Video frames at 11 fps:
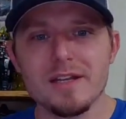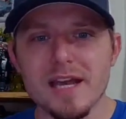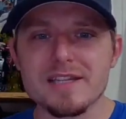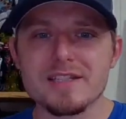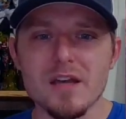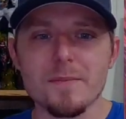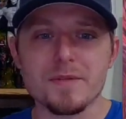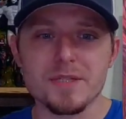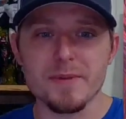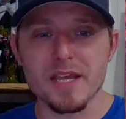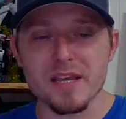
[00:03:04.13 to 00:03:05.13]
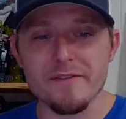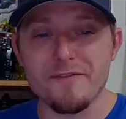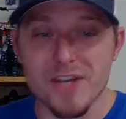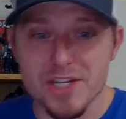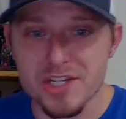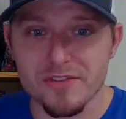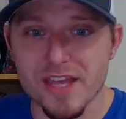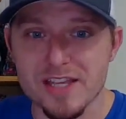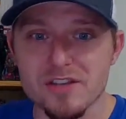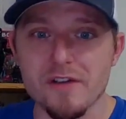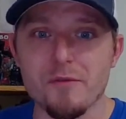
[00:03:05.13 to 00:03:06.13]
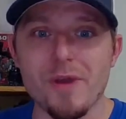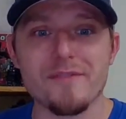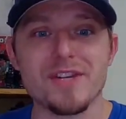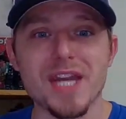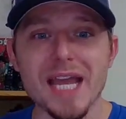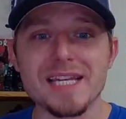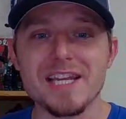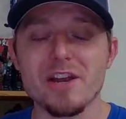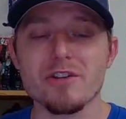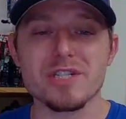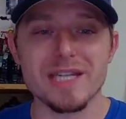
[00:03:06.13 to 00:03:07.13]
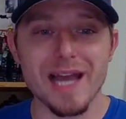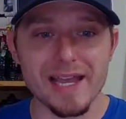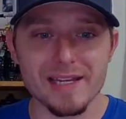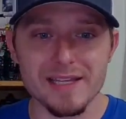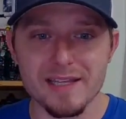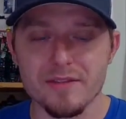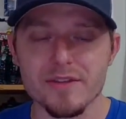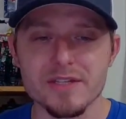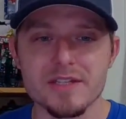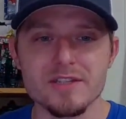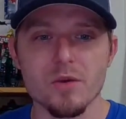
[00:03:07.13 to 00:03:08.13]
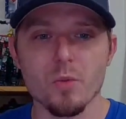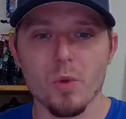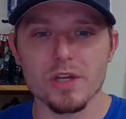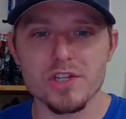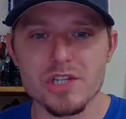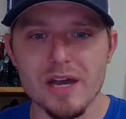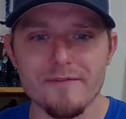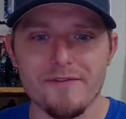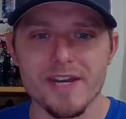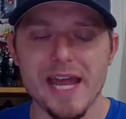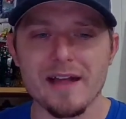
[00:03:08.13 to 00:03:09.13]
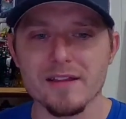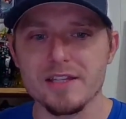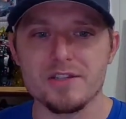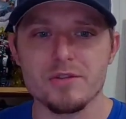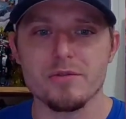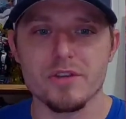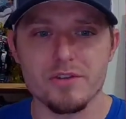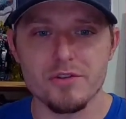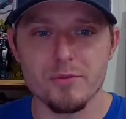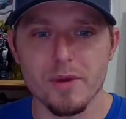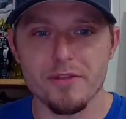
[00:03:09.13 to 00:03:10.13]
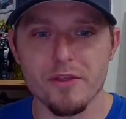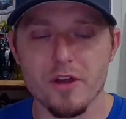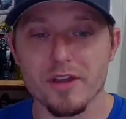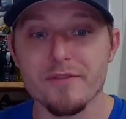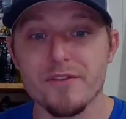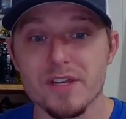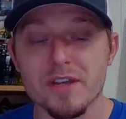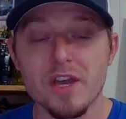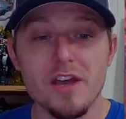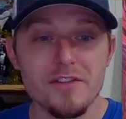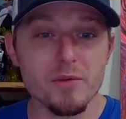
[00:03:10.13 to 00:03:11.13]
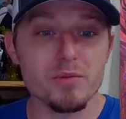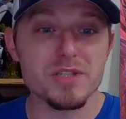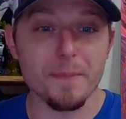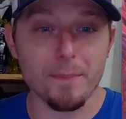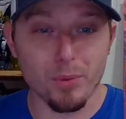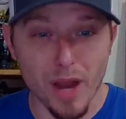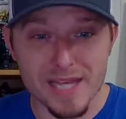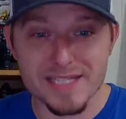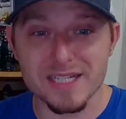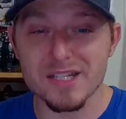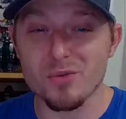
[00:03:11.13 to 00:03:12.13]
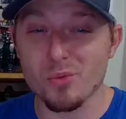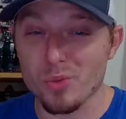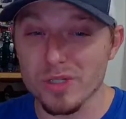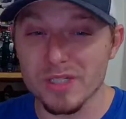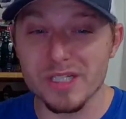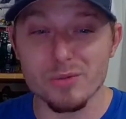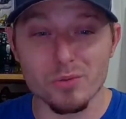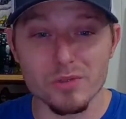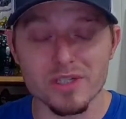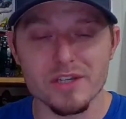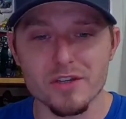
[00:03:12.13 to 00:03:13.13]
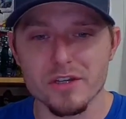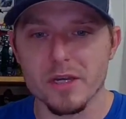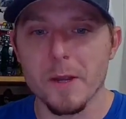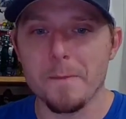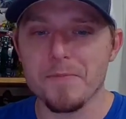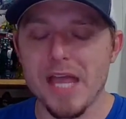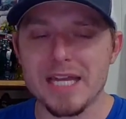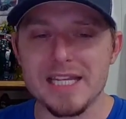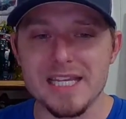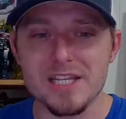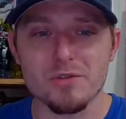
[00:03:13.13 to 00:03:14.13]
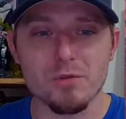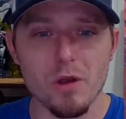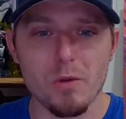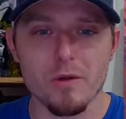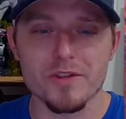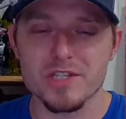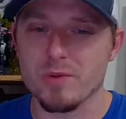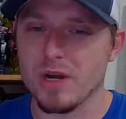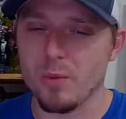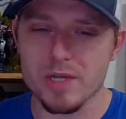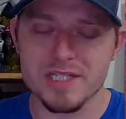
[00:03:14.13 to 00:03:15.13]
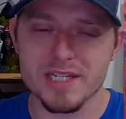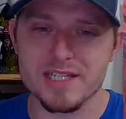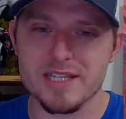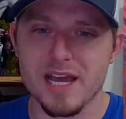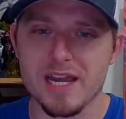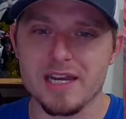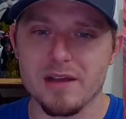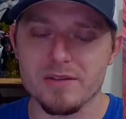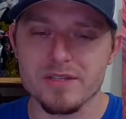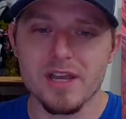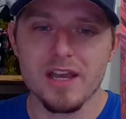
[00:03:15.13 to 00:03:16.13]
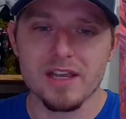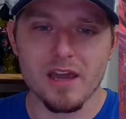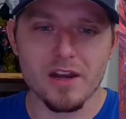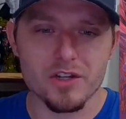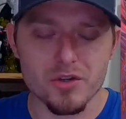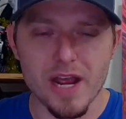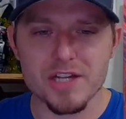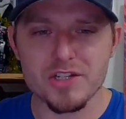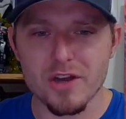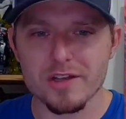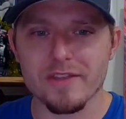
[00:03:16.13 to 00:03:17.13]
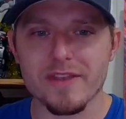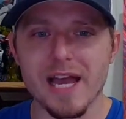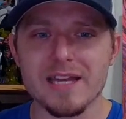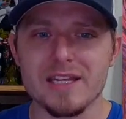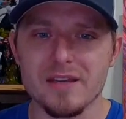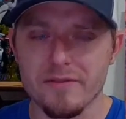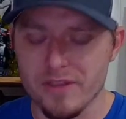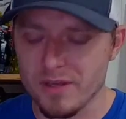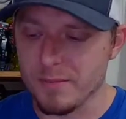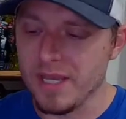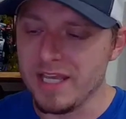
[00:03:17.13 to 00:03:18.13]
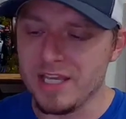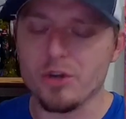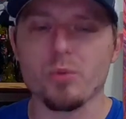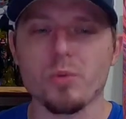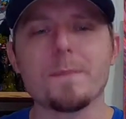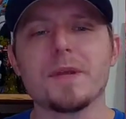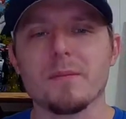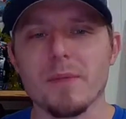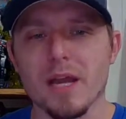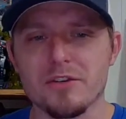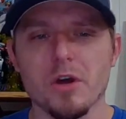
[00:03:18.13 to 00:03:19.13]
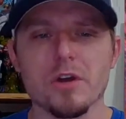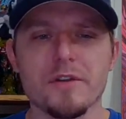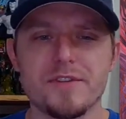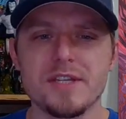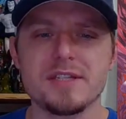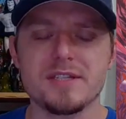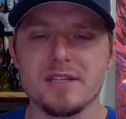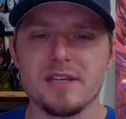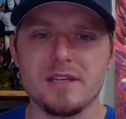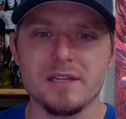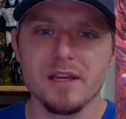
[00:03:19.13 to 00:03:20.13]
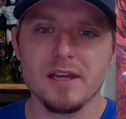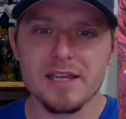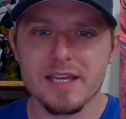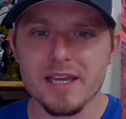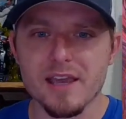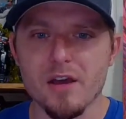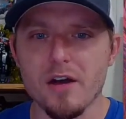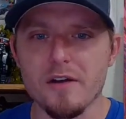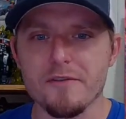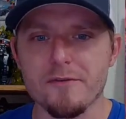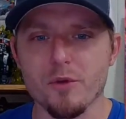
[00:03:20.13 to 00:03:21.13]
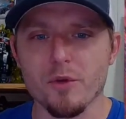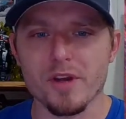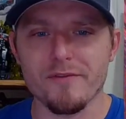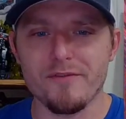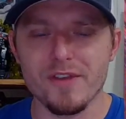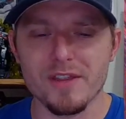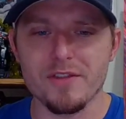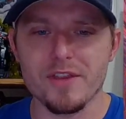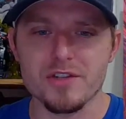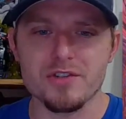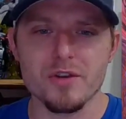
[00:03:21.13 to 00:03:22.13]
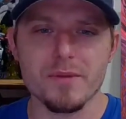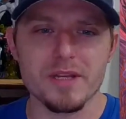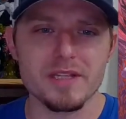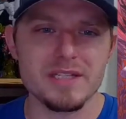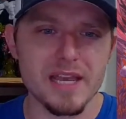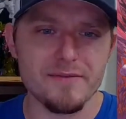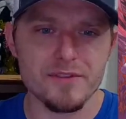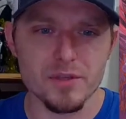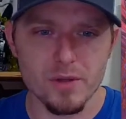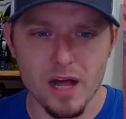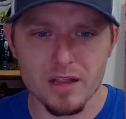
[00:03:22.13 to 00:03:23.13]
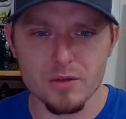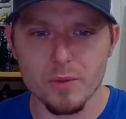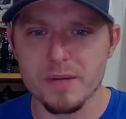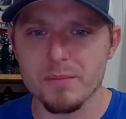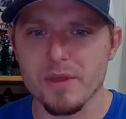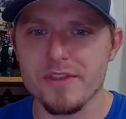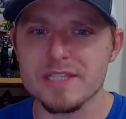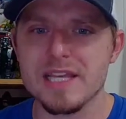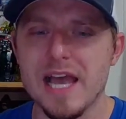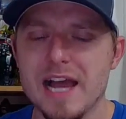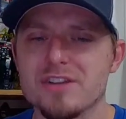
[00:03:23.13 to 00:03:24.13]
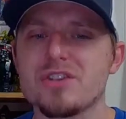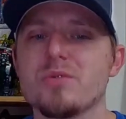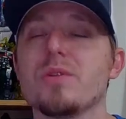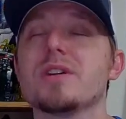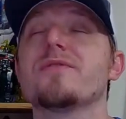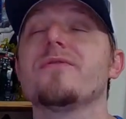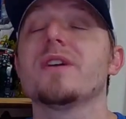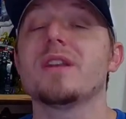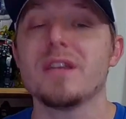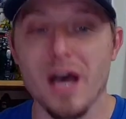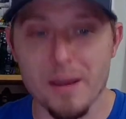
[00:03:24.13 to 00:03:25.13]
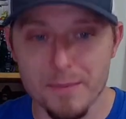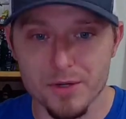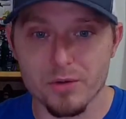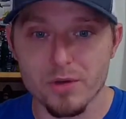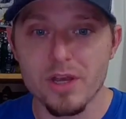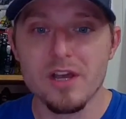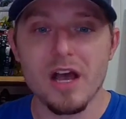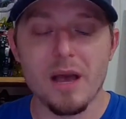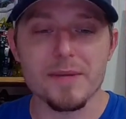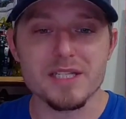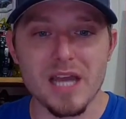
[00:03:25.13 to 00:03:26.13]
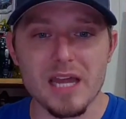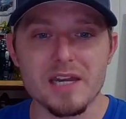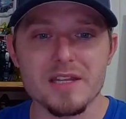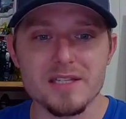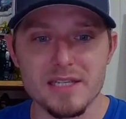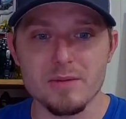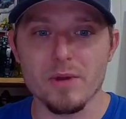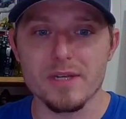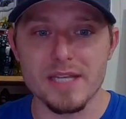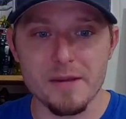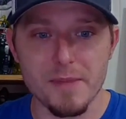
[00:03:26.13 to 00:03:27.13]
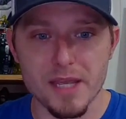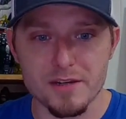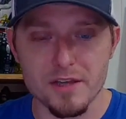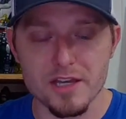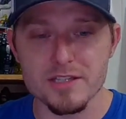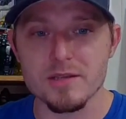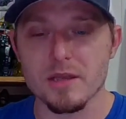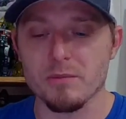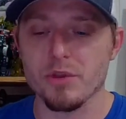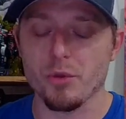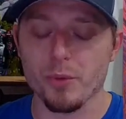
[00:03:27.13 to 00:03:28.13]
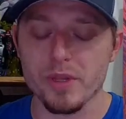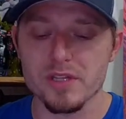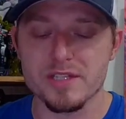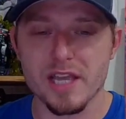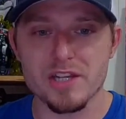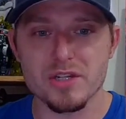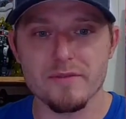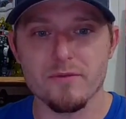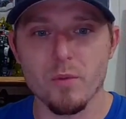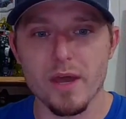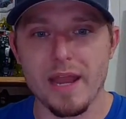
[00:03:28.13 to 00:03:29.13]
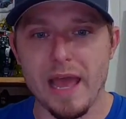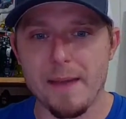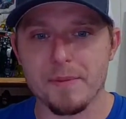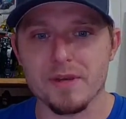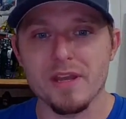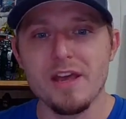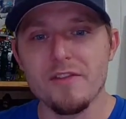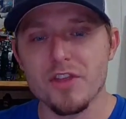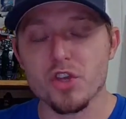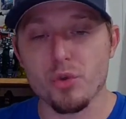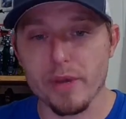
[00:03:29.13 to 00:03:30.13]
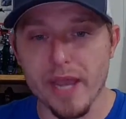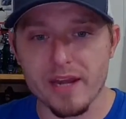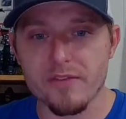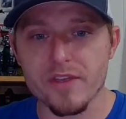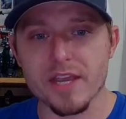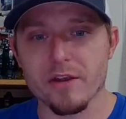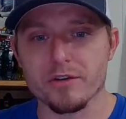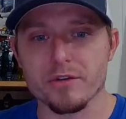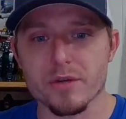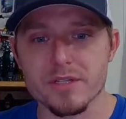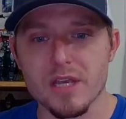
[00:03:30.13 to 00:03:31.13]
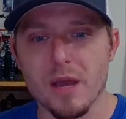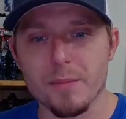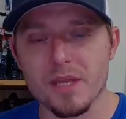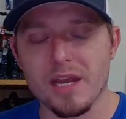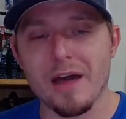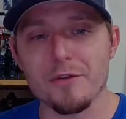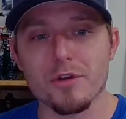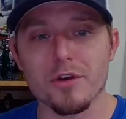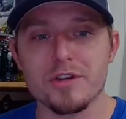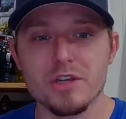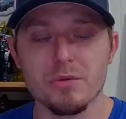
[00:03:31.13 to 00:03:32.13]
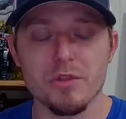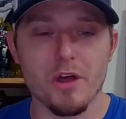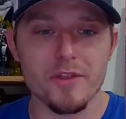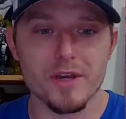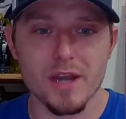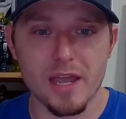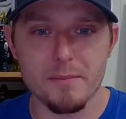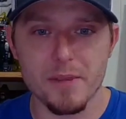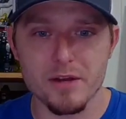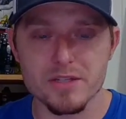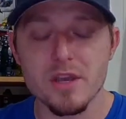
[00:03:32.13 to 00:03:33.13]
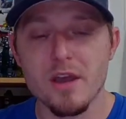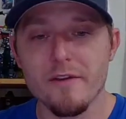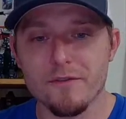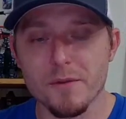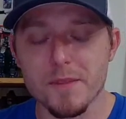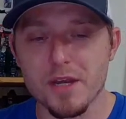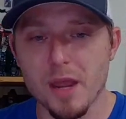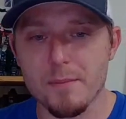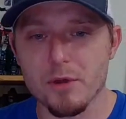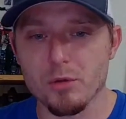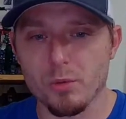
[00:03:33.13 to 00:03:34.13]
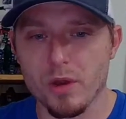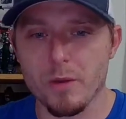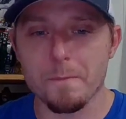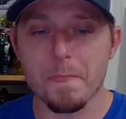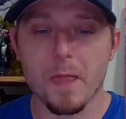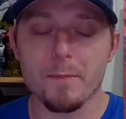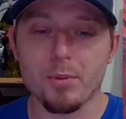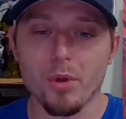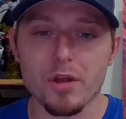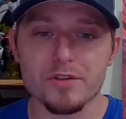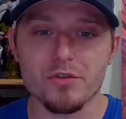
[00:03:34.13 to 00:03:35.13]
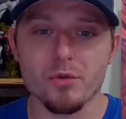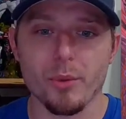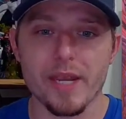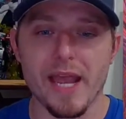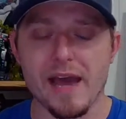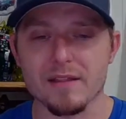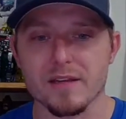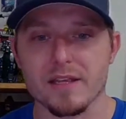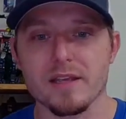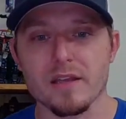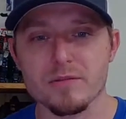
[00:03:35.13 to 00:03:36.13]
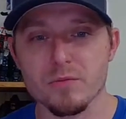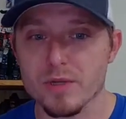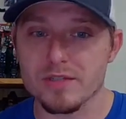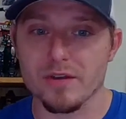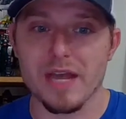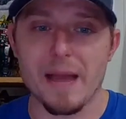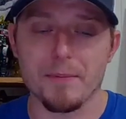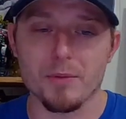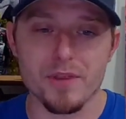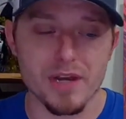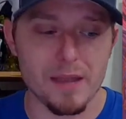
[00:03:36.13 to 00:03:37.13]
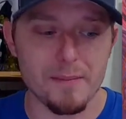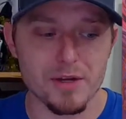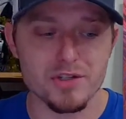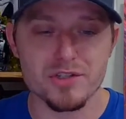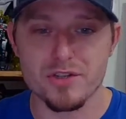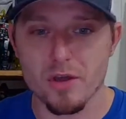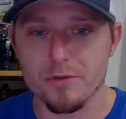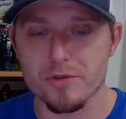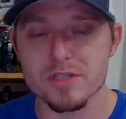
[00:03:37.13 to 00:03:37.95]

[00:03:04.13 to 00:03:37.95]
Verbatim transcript: Next up, speaking of finishing things off, we have Knight Terror's Night In. This is the one shot finale to the two month long event that was surprisingly really, really good. I had to eat crow on this one. I wasn't excited. I was kind of trash talking the idea of them interrupting my Dawn of DC kicking off for an event that should have been saved till Halloween, but this actually was phenomenal. I'm excited to see what Deadman does with the realization of what happened that created the character Insomnia and how they're going to deal with all the nightmares from the nightmare realm brought to reality is what's going to happen with the nightmare stone.